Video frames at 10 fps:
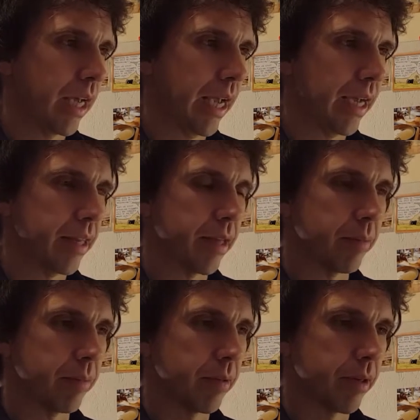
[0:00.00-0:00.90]
Add
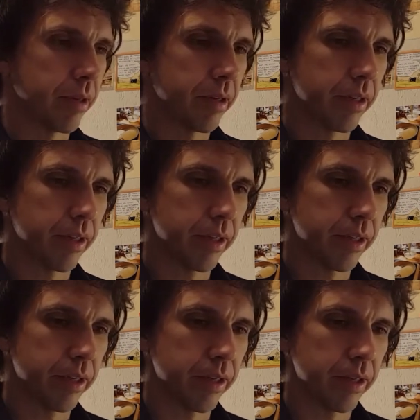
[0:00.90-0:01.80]
them
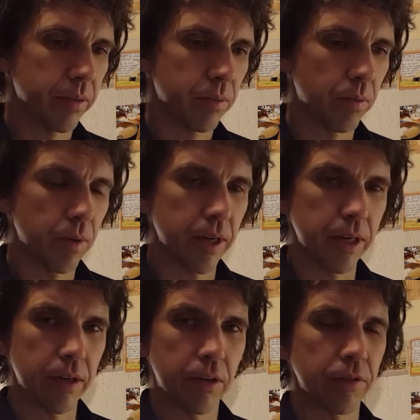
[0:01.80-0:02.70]

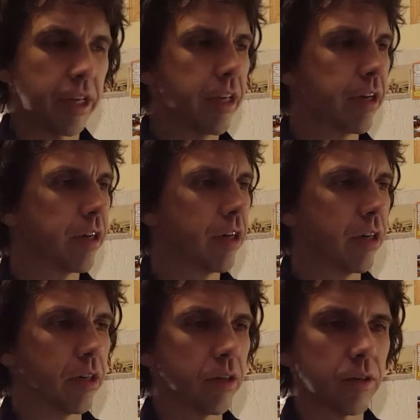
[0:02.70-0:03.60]
one over
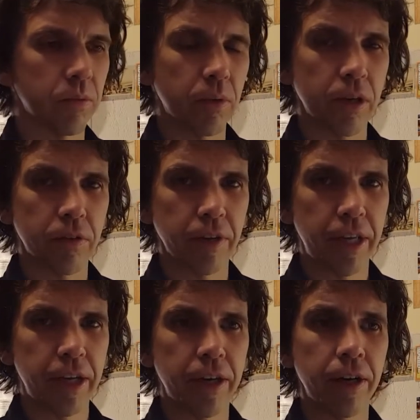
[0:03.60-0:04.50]
here, one over
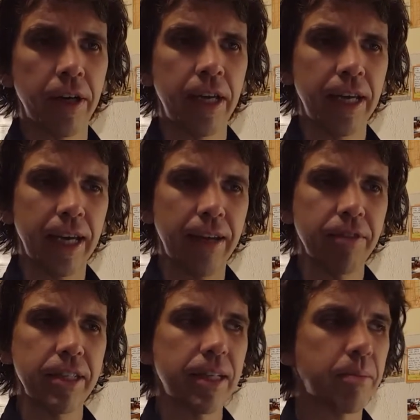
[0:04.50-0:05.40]
here,
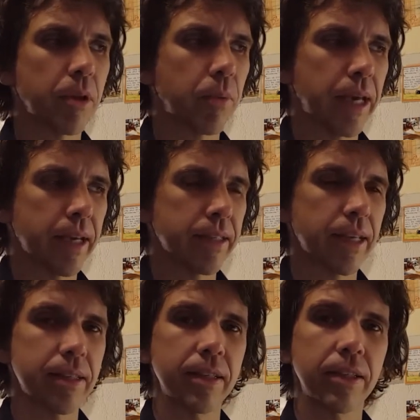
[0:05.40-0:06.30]
every step of the way
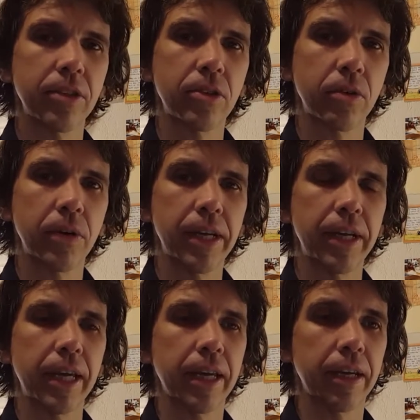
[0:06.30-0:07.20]
assessing the story
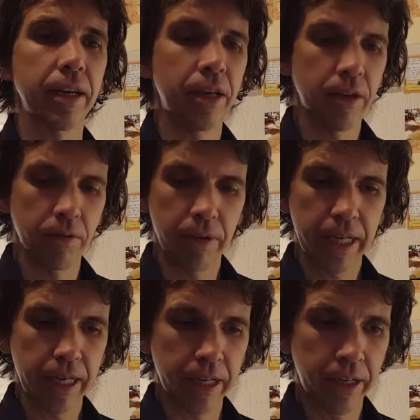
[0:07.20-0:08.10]
again,
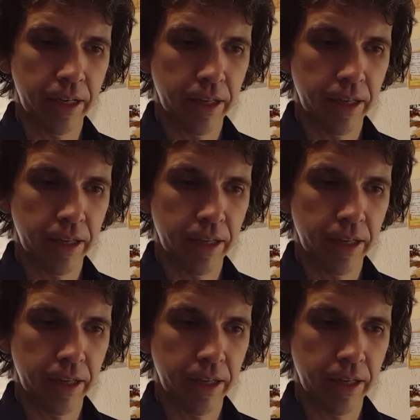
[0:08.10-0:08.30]
reading